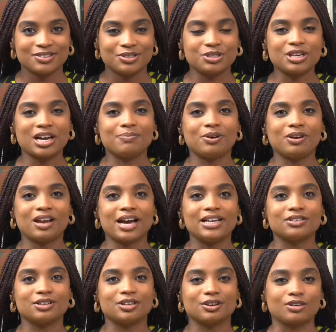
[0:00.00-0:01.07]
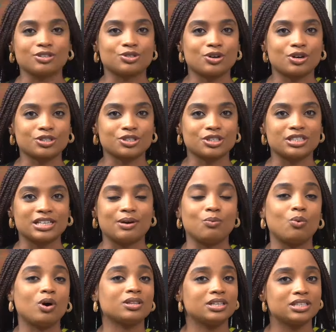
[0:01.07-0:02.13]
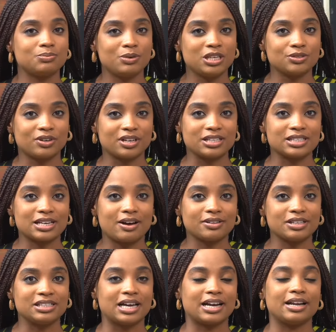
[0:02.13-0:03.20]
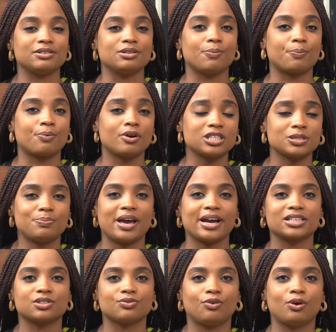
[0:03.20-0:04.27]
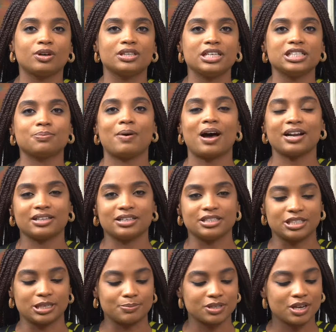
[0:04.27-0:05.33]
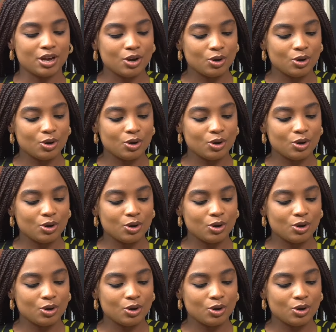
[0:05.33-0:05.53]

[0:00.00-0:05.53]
To shed more light on the constructions and what this means for the Southeast and the prospects for these partnerships,